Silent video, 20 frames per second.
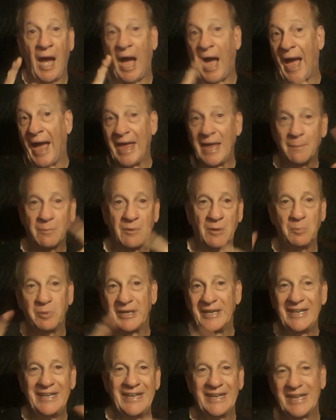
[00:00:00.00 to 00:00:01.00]
I am
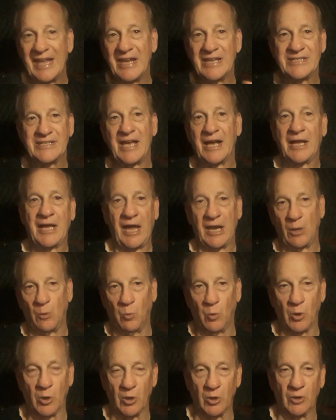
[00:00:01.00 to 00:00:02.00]
completely against that kind of
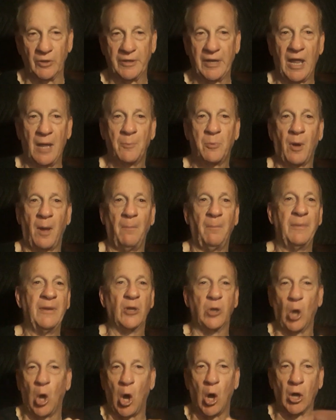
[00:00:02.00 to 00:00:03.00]
world, and I'm probably
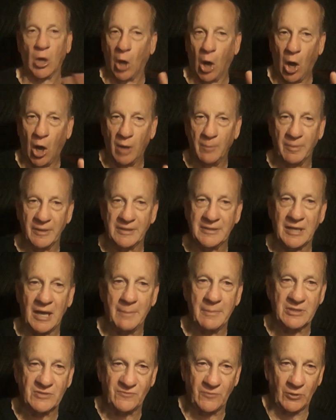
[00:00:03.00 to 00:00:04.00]
long gone by the time
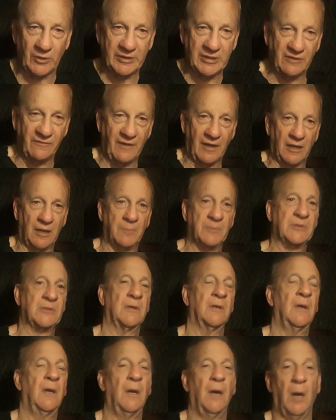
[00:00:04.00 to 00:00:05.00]
it's fully developed.
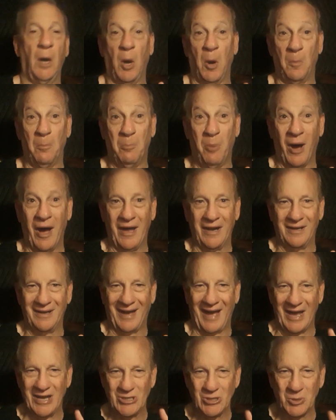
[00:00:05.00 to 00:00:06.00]
But
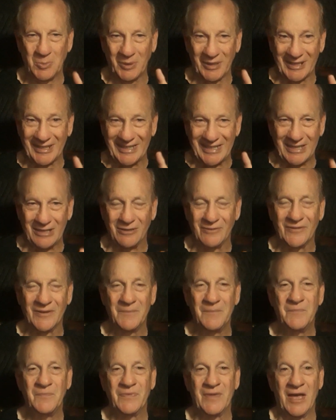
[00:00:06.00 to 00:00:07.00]
I do believe
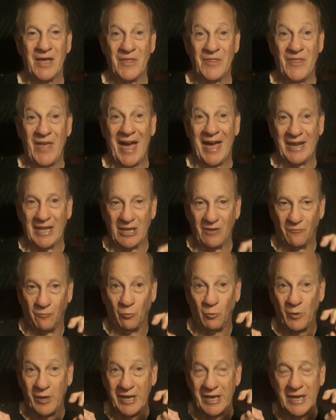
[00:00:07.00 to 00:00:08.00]
that if
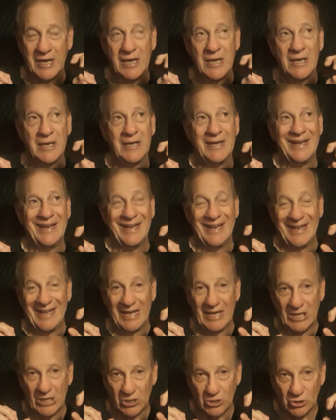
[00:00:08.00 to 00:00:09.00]
we
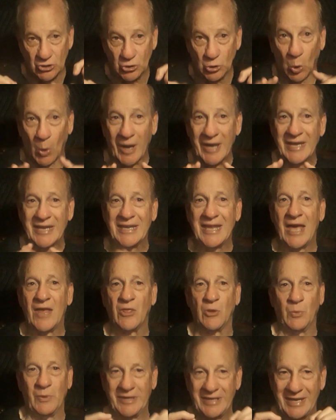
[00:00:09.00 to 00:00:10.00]
join
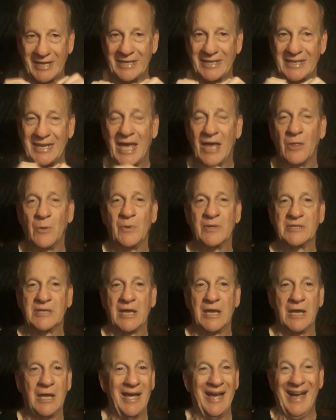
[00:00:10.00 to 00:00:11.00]
together, we get together, we
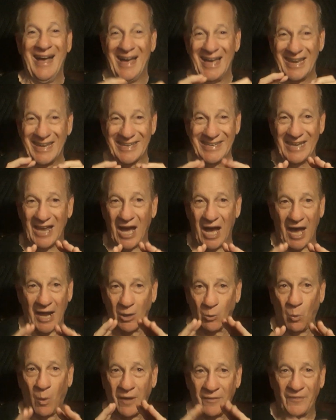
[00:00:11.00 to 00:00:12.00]
say, no, I
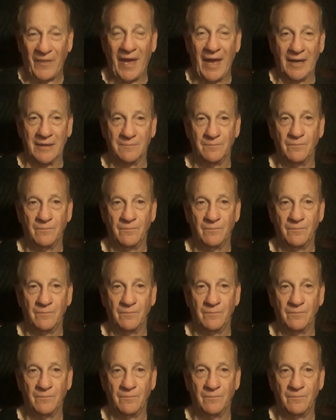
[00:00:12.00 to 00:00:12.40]
don't want that.